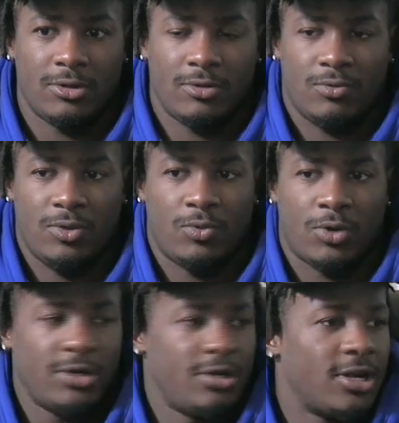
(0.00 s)
we
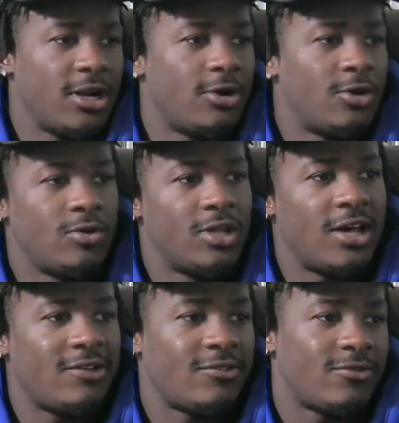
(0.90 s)
work our whole
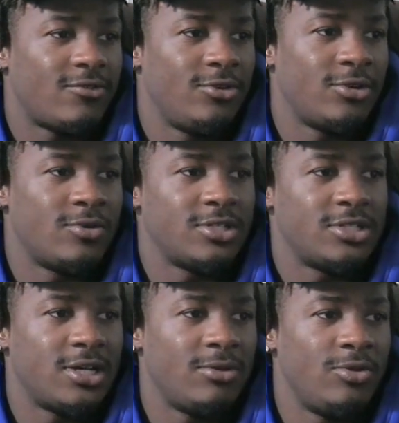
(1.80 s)
life. You know what
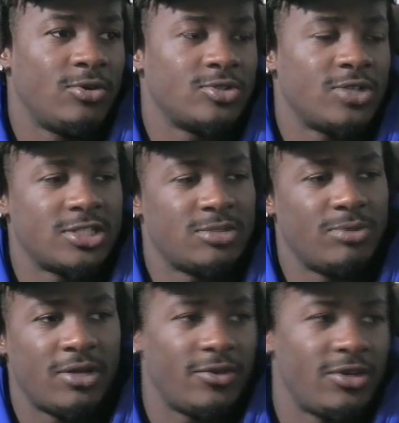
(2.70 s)
time yeah. you gonna try to
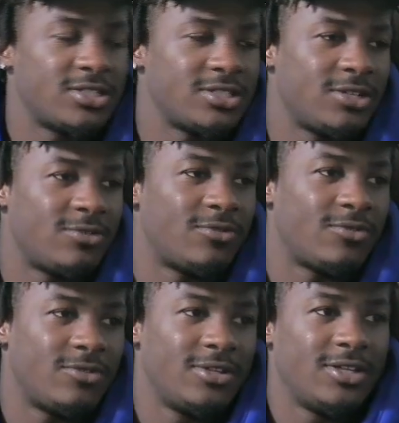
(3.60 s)
spend for yourself
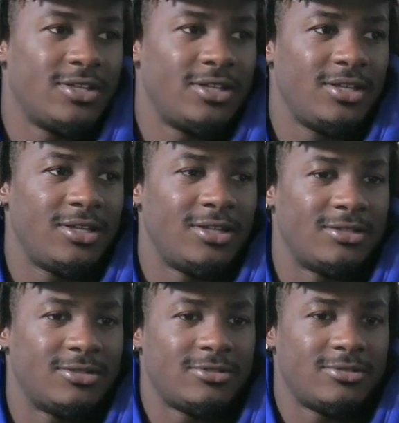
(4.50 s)
and
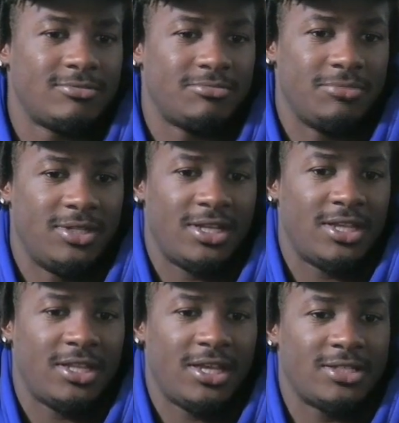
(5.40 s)

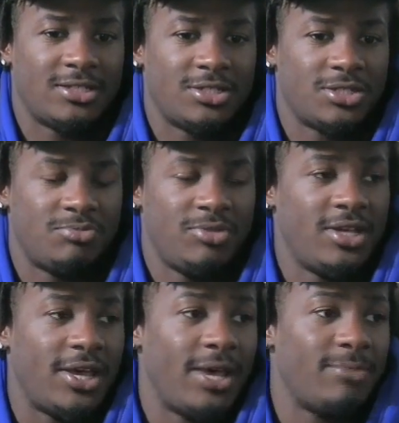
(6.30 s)
dedicate to just being
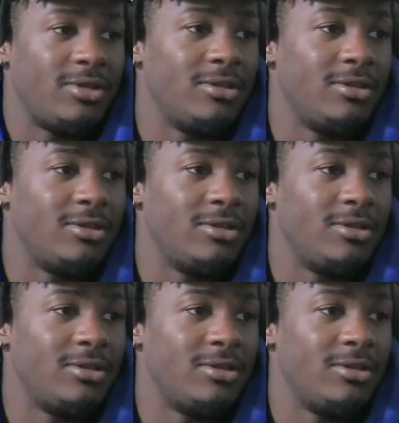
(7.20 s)
happy.